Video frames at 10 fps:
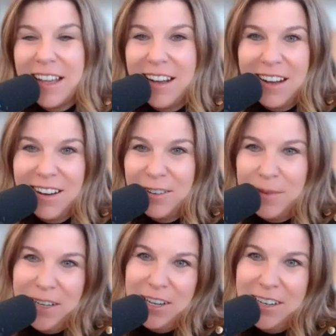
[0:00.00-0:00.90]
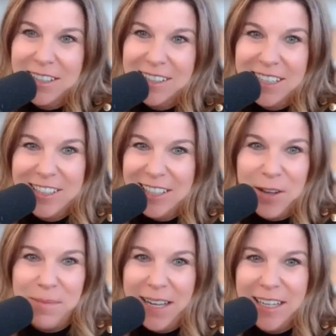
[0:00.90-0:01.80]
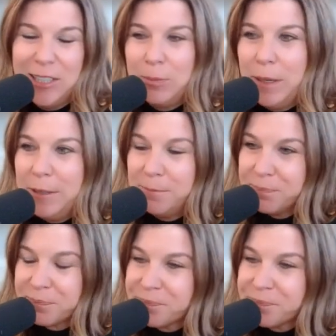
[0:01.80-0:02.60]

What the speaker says: oh my goodness, I just love my husband.